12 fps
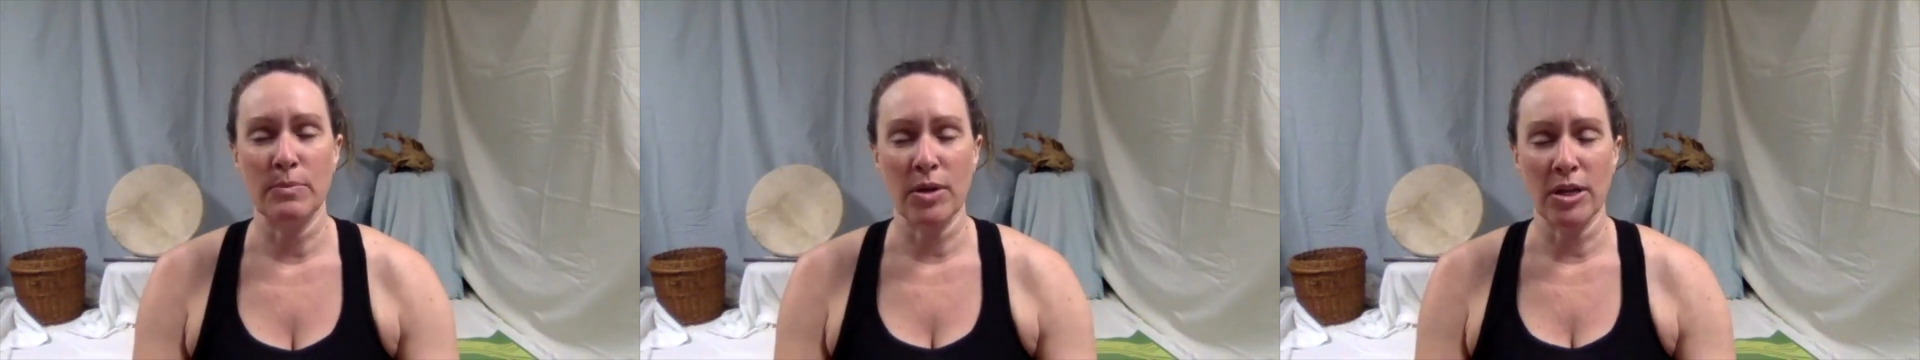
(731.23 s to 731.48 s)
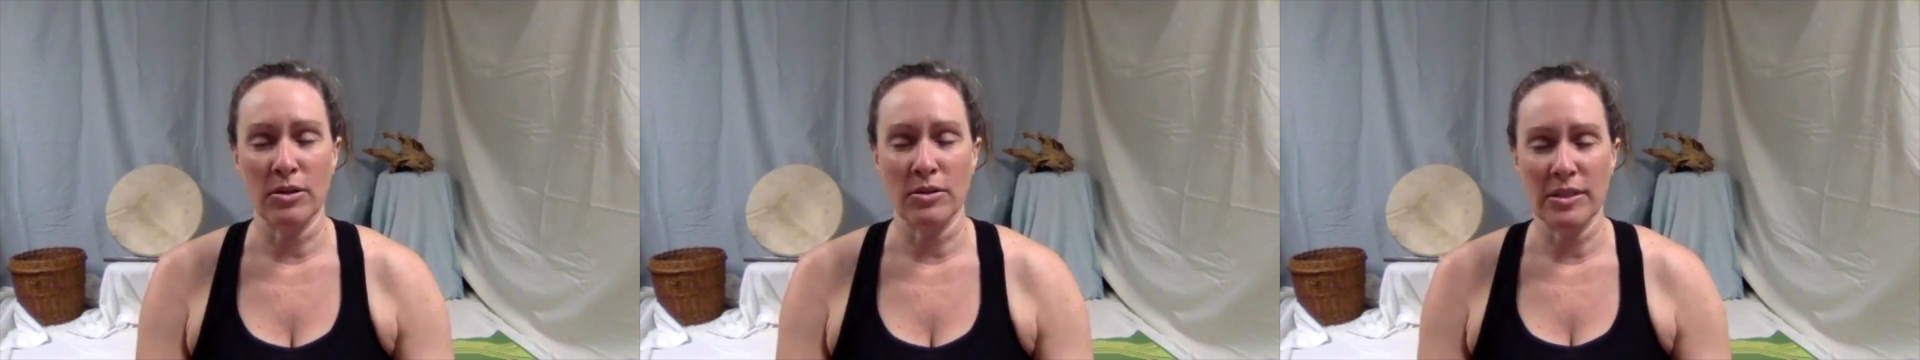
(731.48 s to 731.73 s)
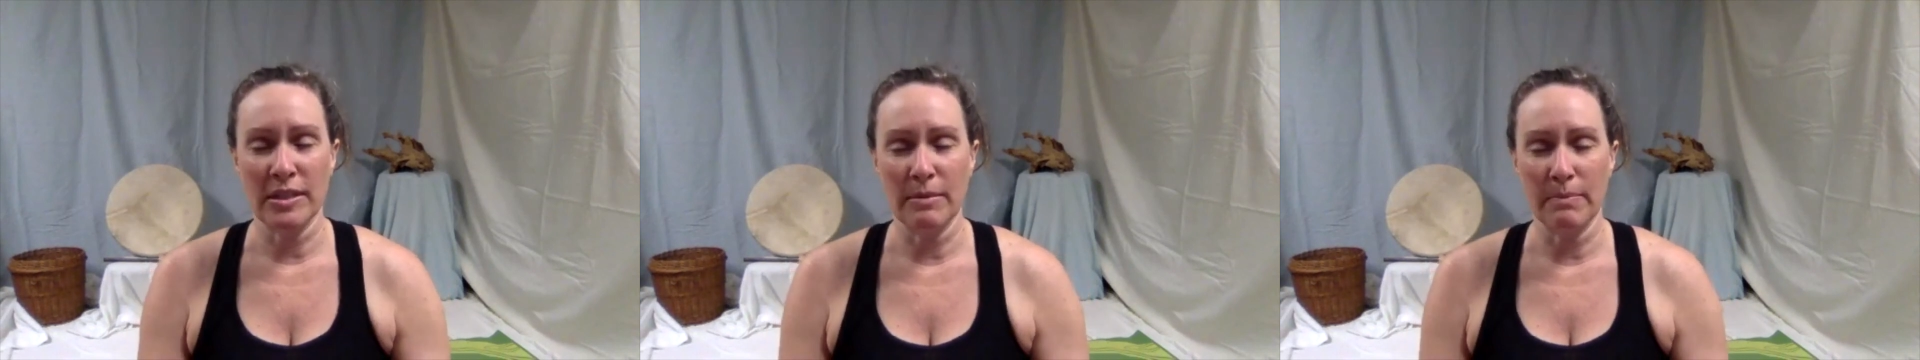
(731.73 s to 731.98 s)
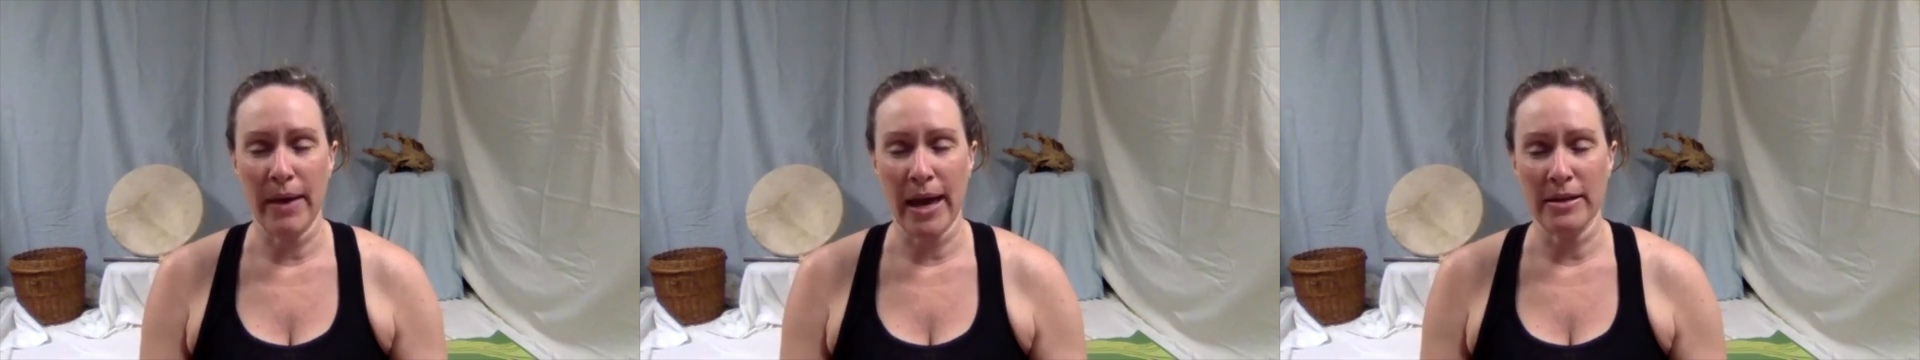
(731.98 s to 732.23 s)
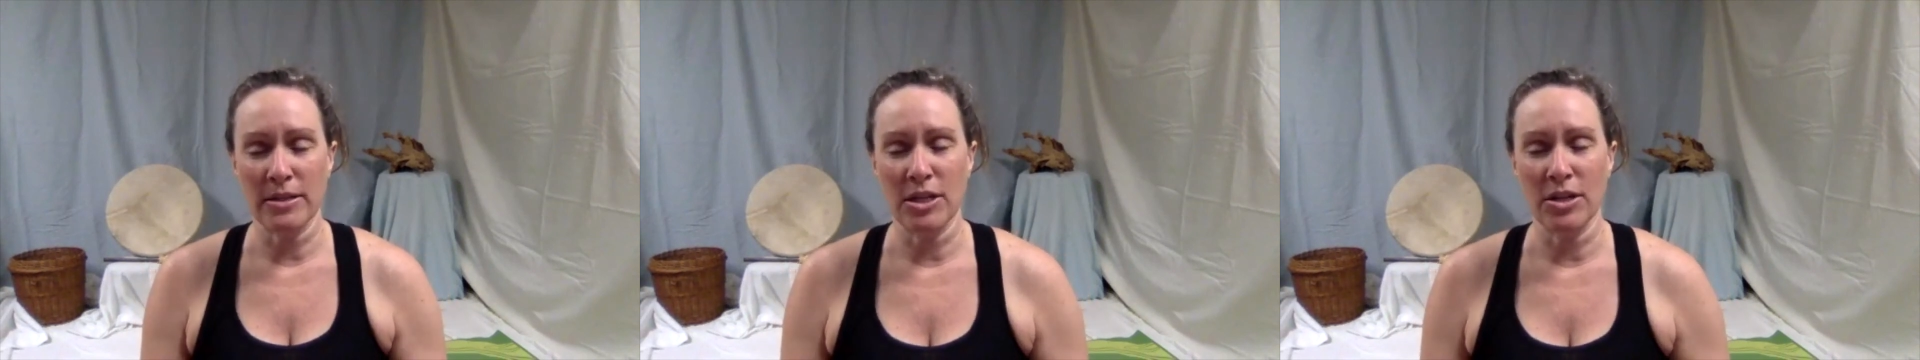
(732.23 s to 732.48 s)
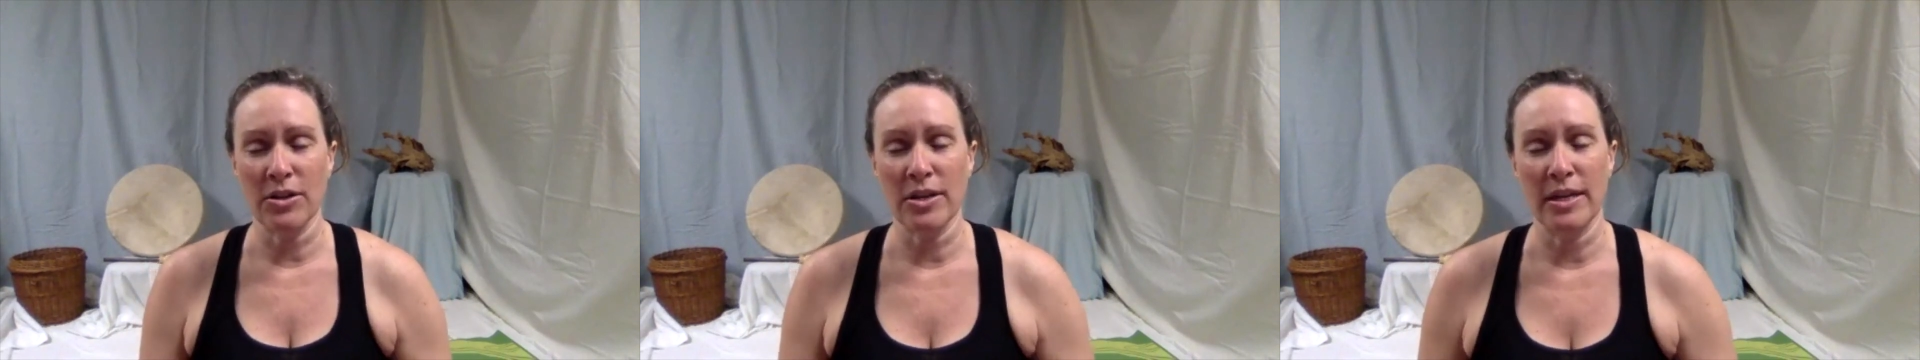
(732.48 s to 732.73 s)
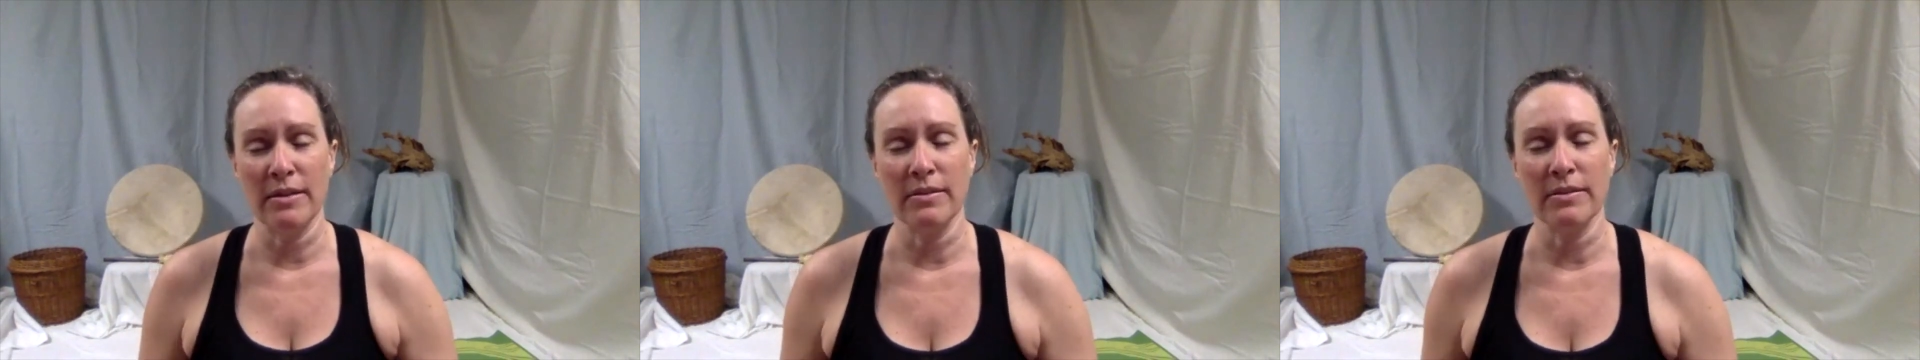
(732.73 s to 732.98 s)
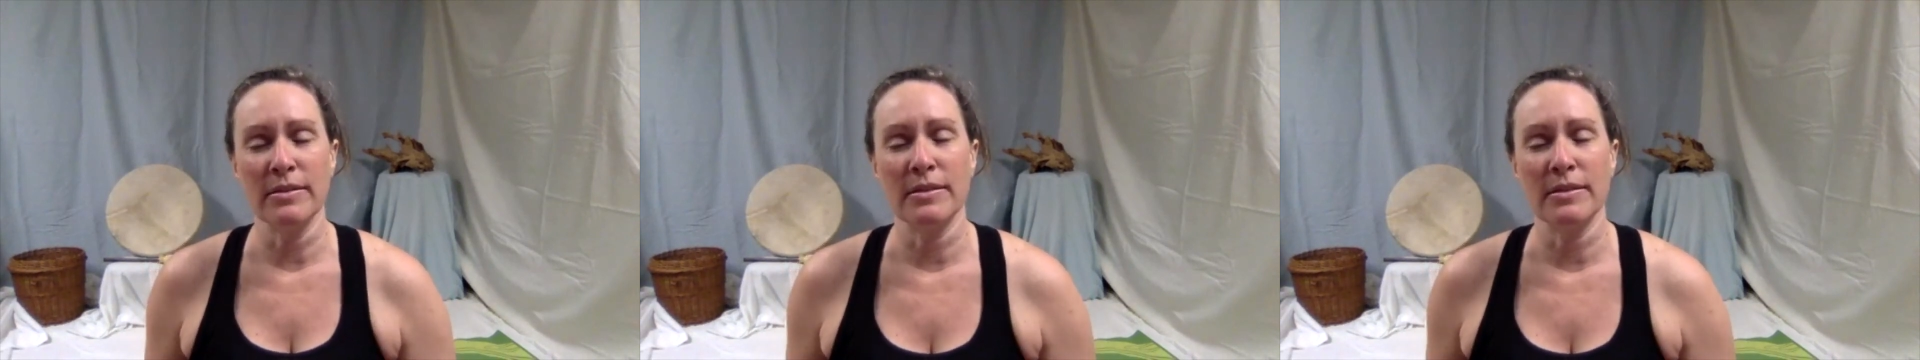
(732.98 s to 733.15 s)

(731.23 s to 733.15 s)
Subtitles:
bring your seat back to your heels,